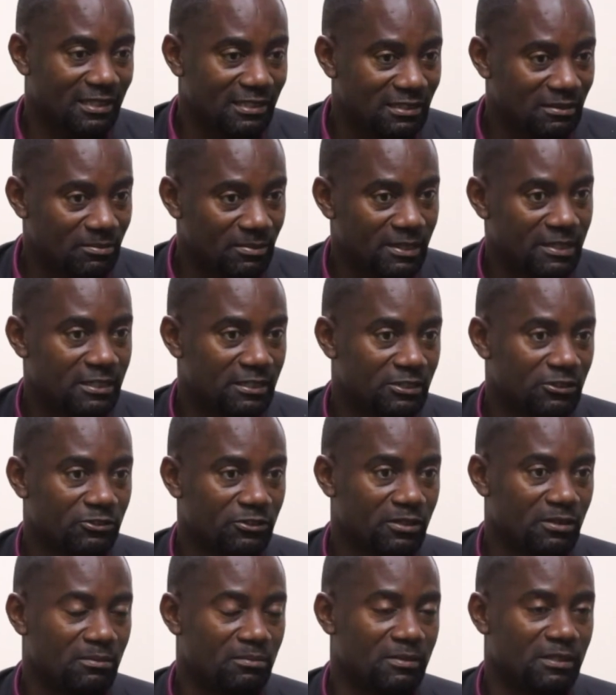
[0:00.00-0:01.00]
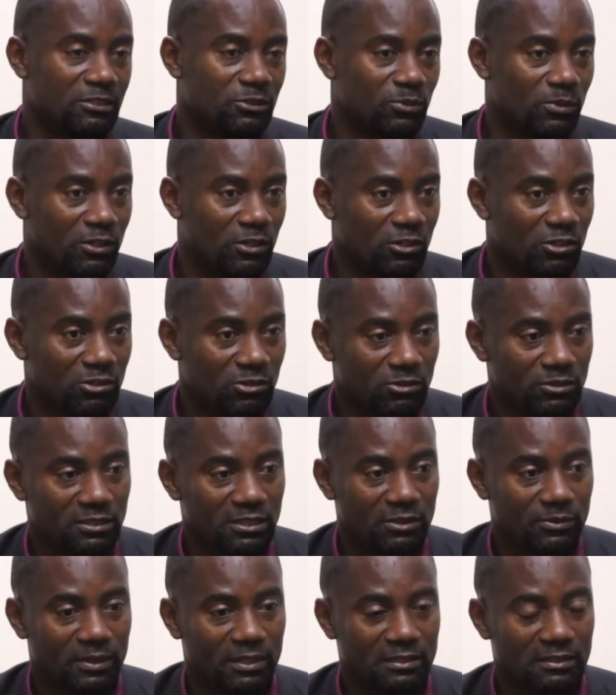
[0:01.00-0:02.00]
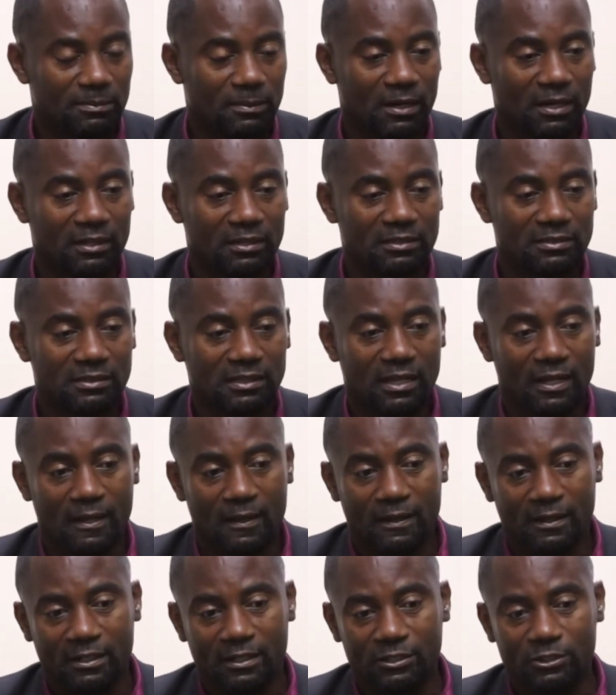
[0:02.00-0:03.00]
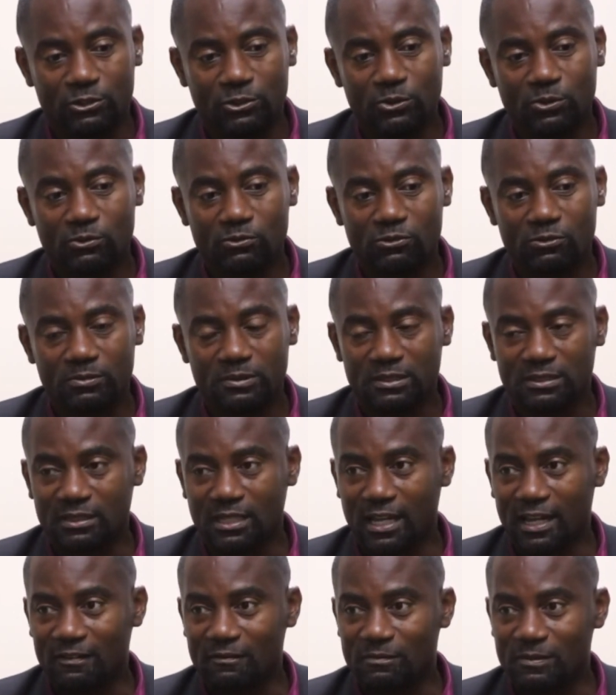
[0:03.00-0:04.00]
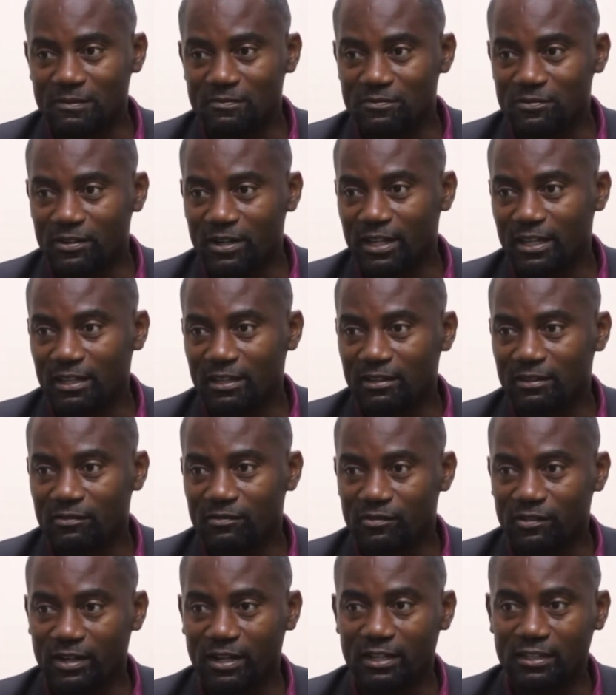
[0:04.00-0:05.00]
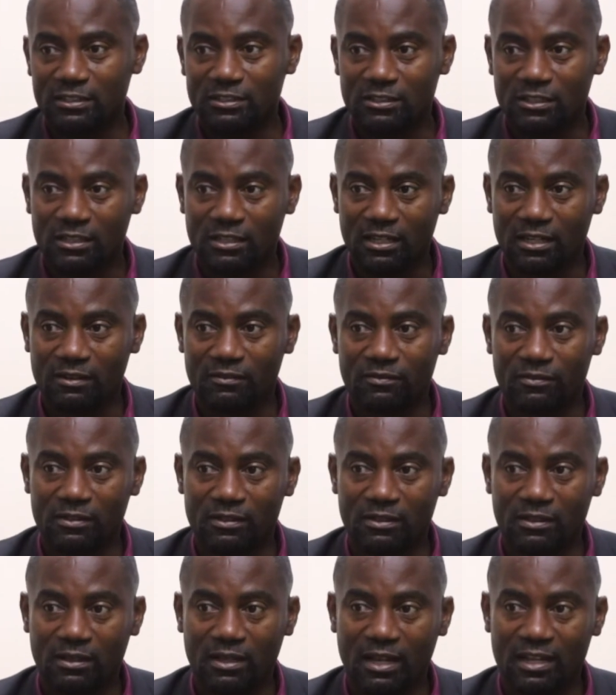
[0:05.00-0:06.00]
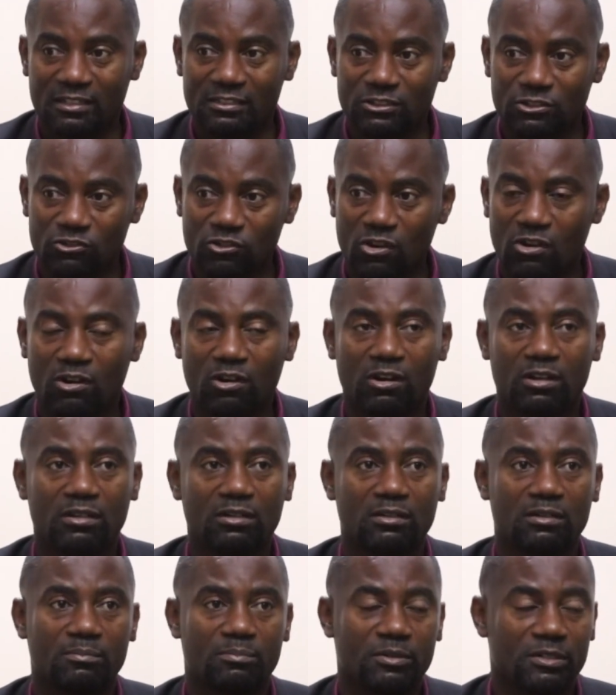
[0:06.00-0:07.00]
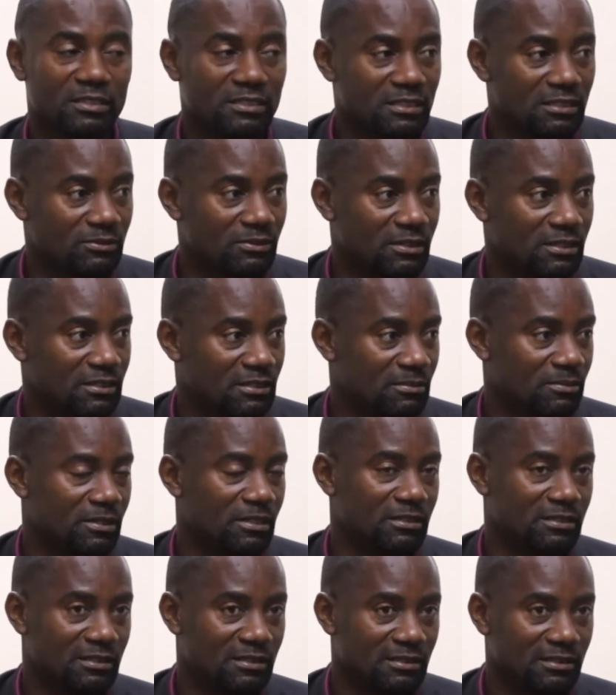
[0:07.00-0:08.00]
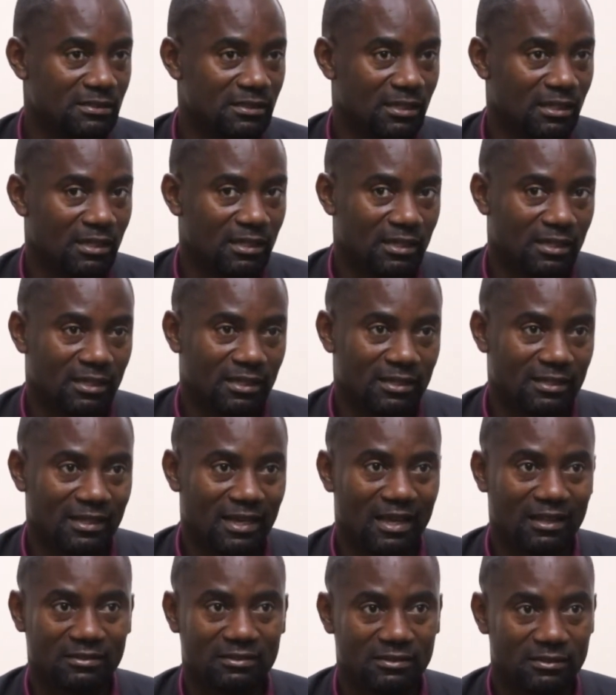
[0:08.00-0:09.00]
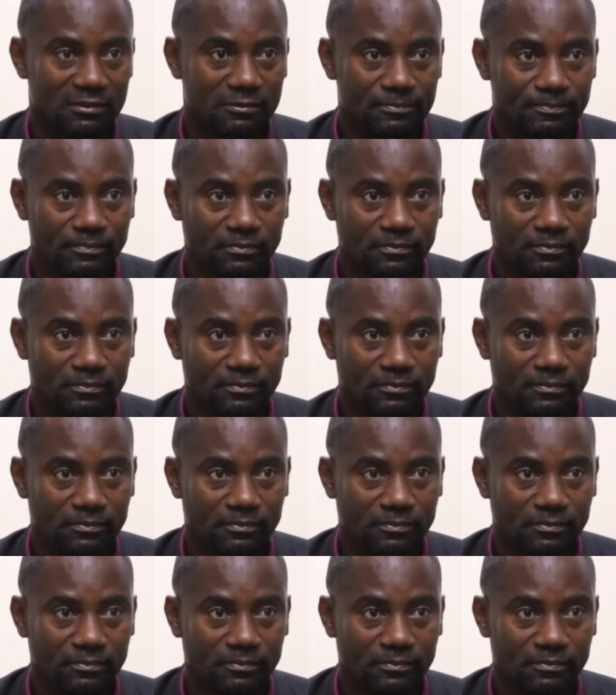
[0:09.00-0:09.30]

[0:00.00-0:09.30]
this ministry must work closely with its partners. There are two groups that I've been very, very careful and strong on, persons with disabilities and the elderly.